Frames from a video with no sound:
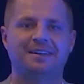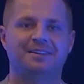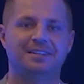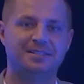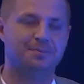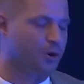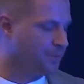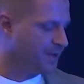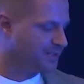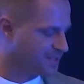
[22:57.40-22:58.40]
in this
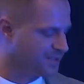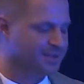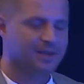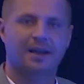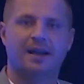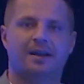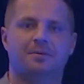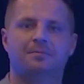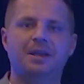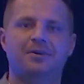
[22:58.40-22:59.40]
moment,
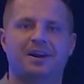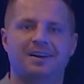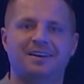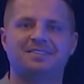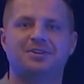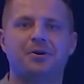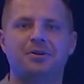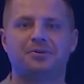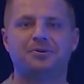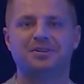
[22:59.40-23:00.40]
Mira is going
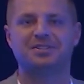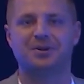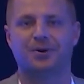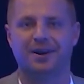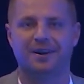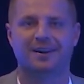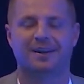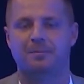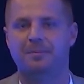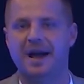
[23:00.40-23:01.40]
through the store
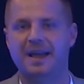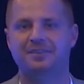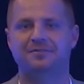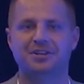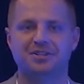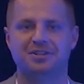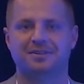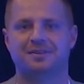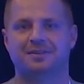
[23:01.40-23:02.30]
by the vision